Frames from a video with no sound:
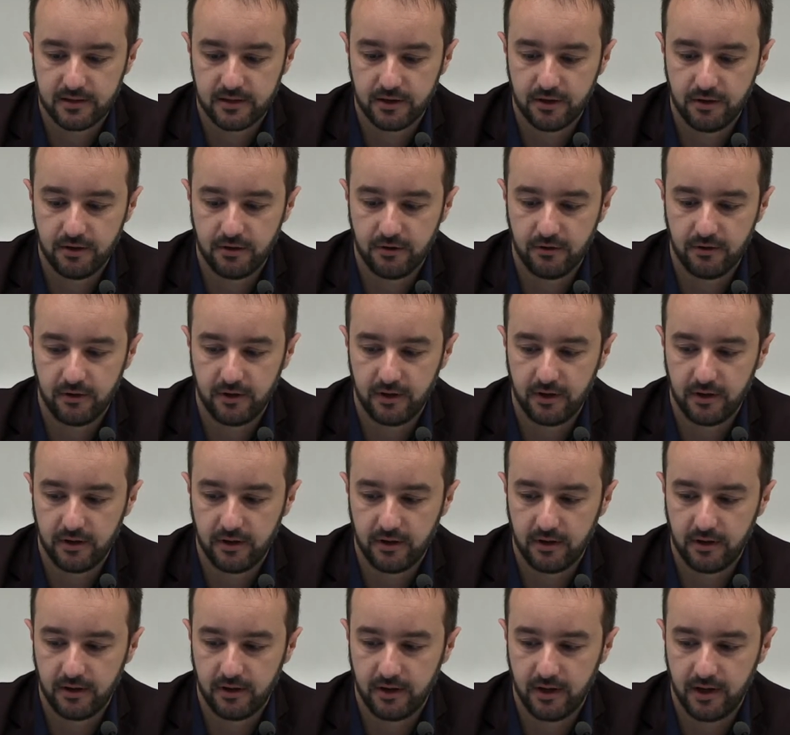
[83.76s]
So
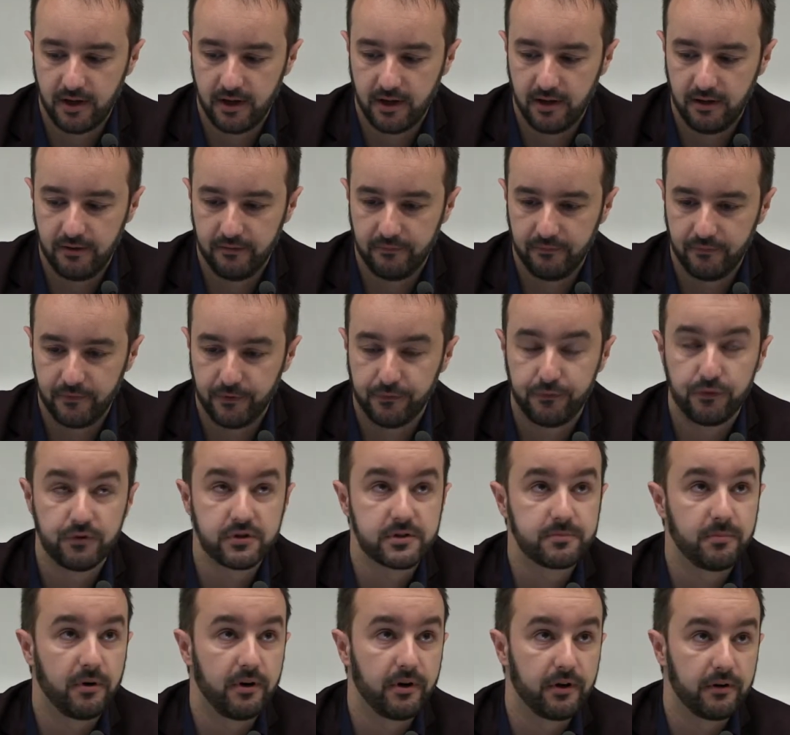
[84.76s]
the
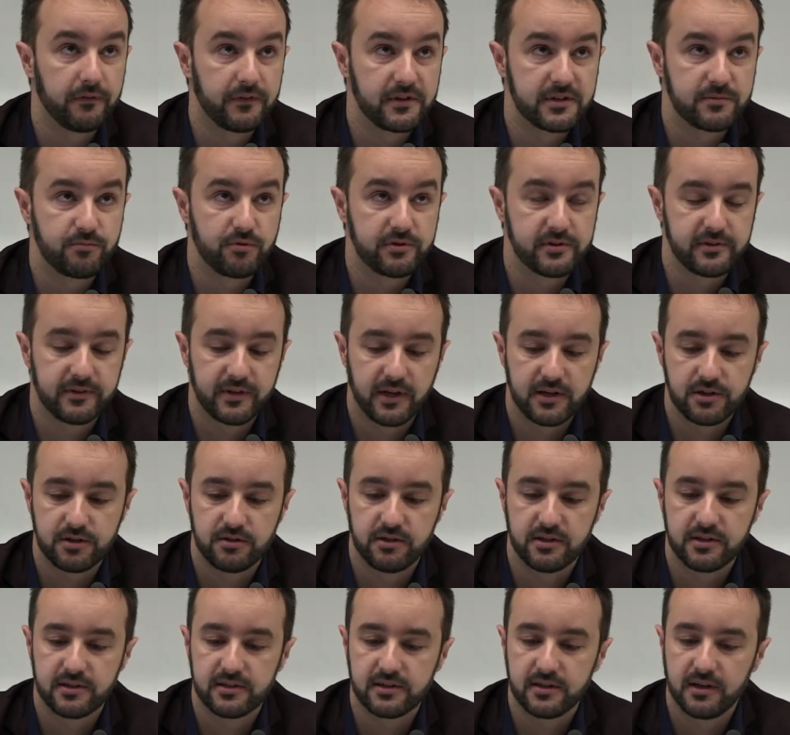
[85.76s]
first part of this
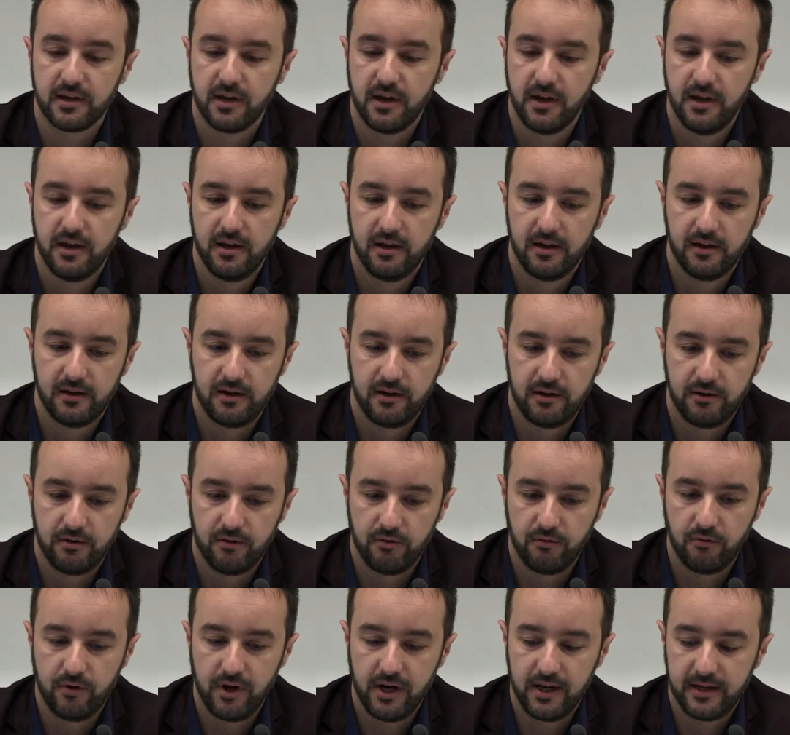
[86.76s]
presentation is
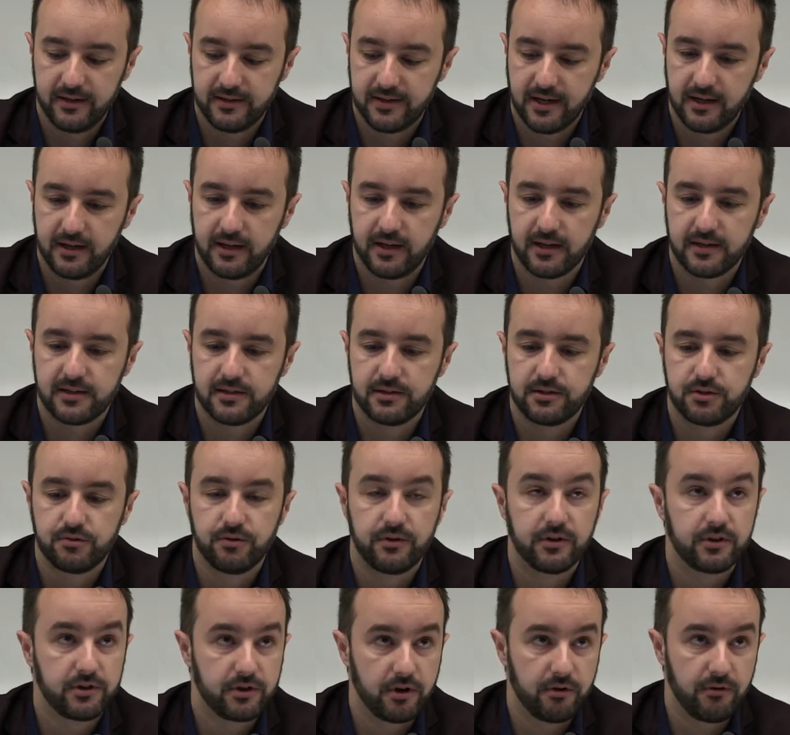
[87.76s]
really dedicated
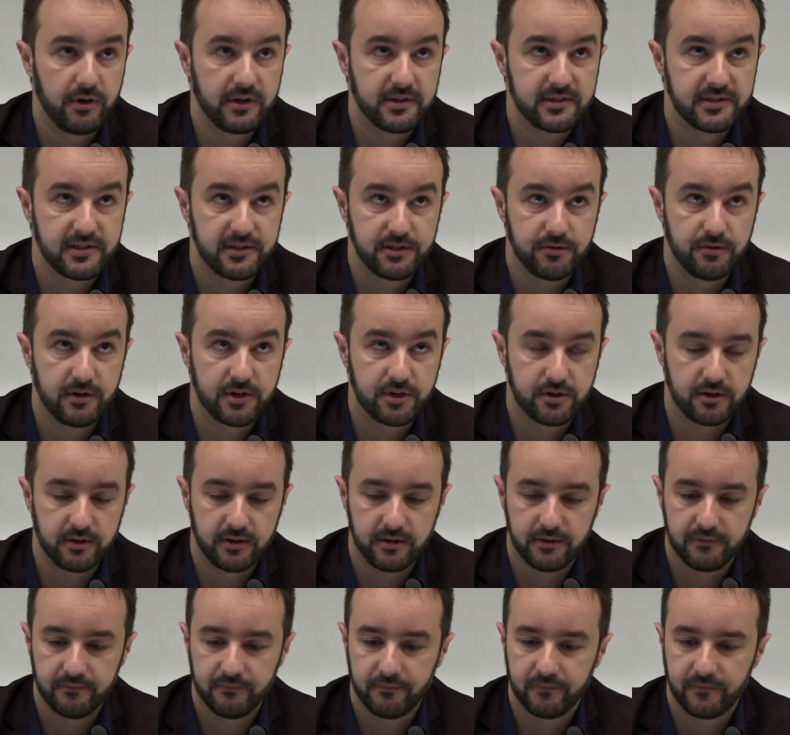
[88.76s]
to the current
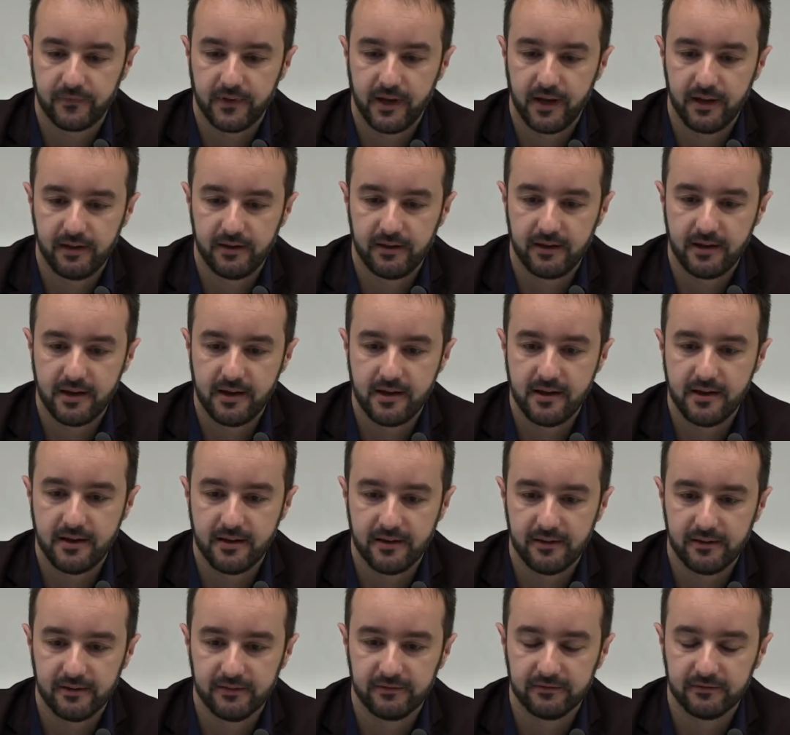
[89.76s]
situation, and
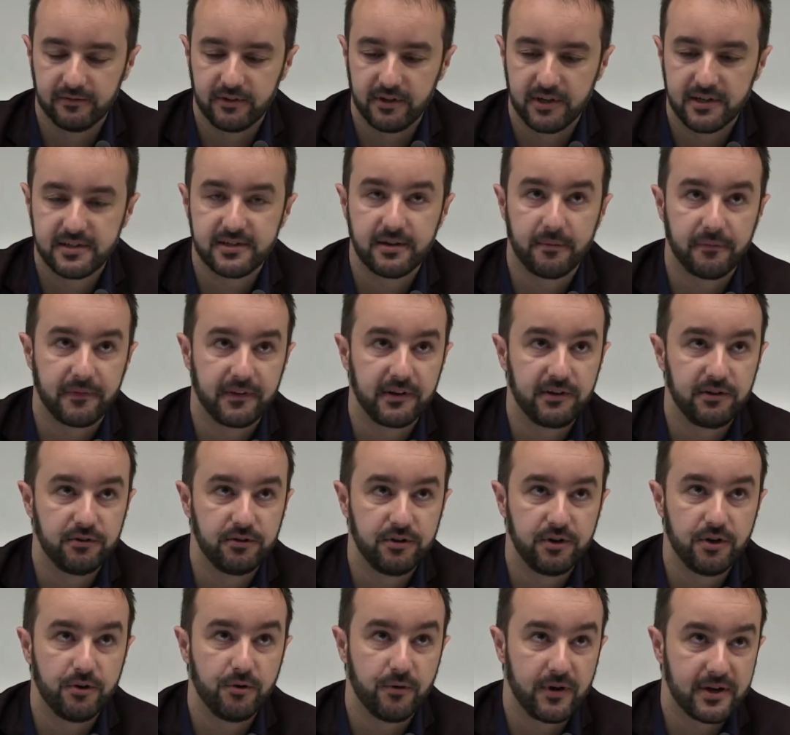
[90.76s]
it's
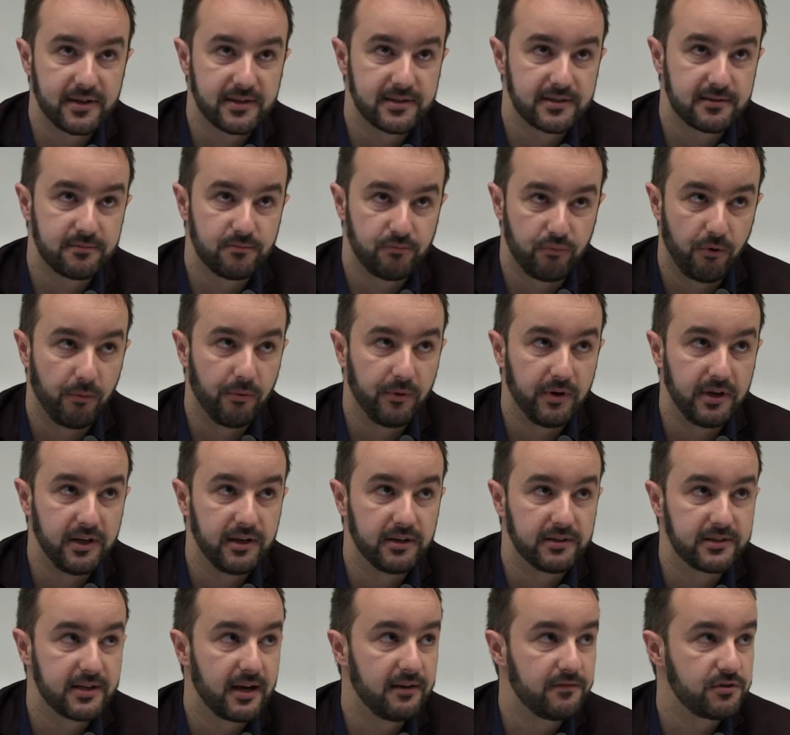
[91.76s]
something you know as
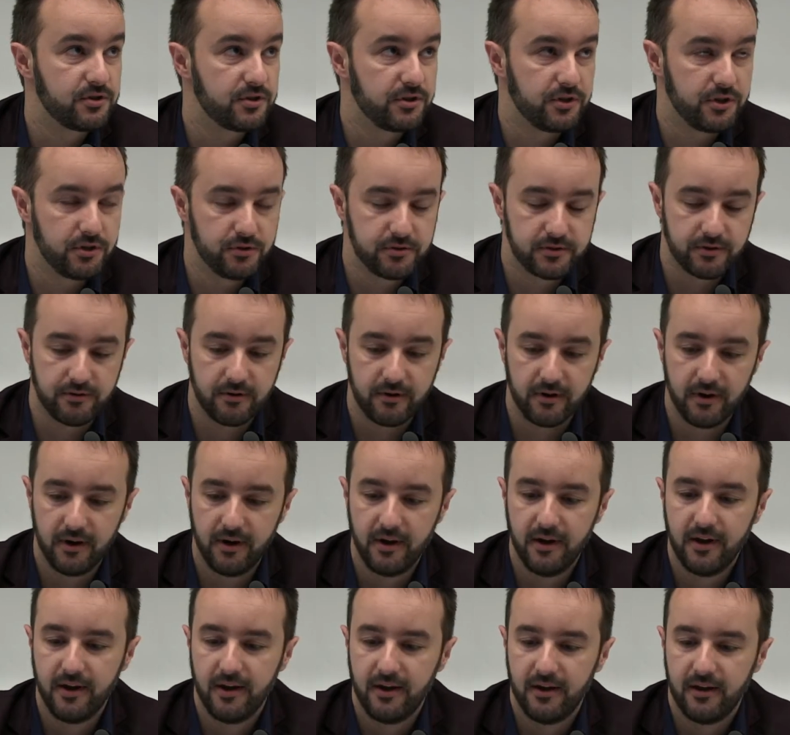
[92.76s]
probably a television user,
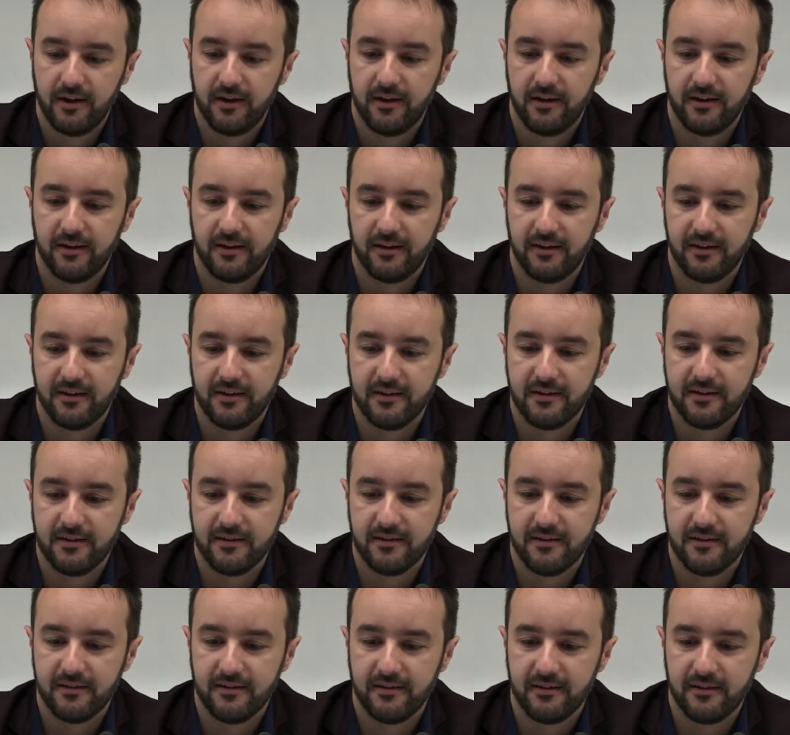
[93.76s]

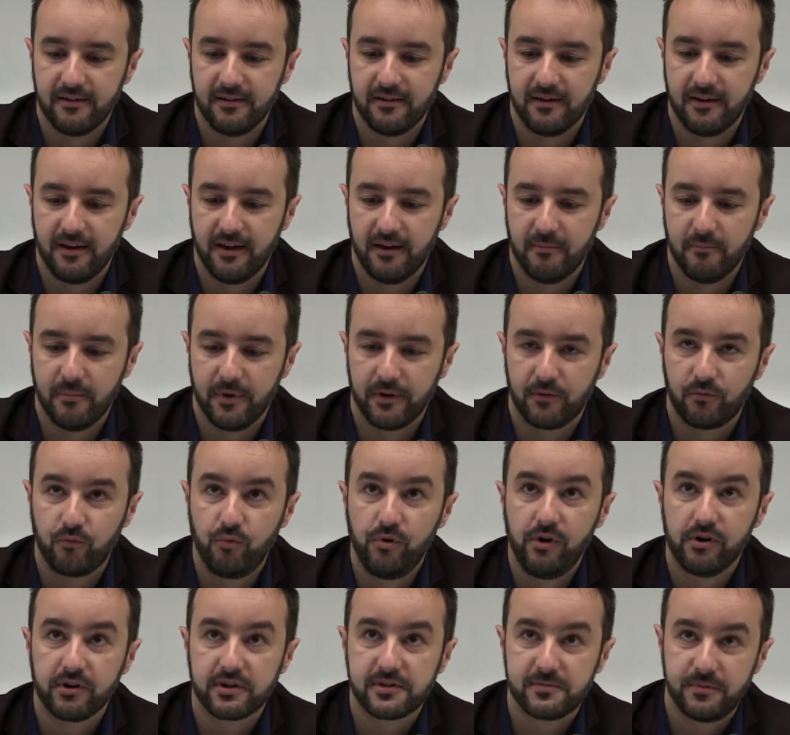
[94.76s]

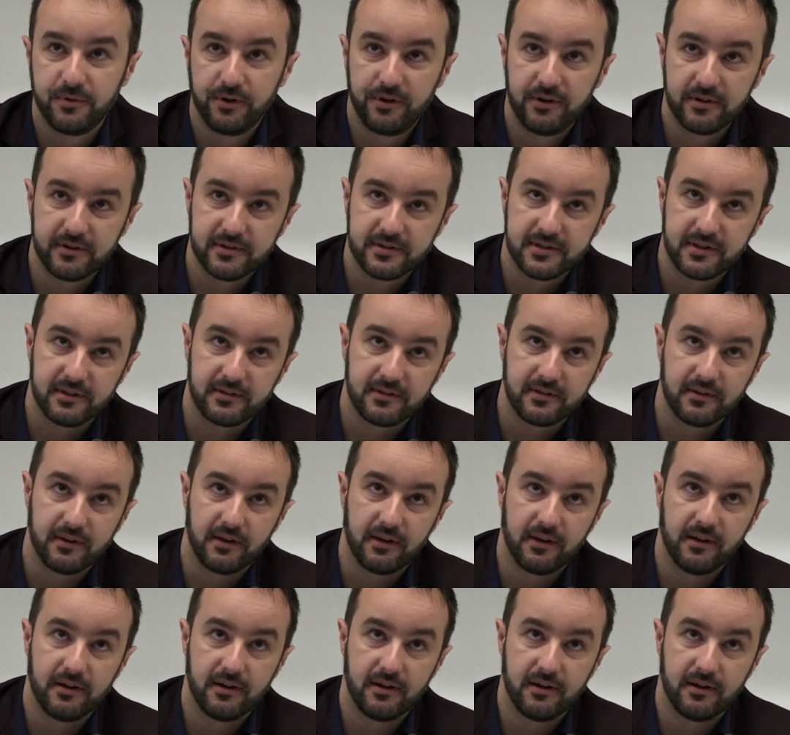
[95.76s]
but we experience it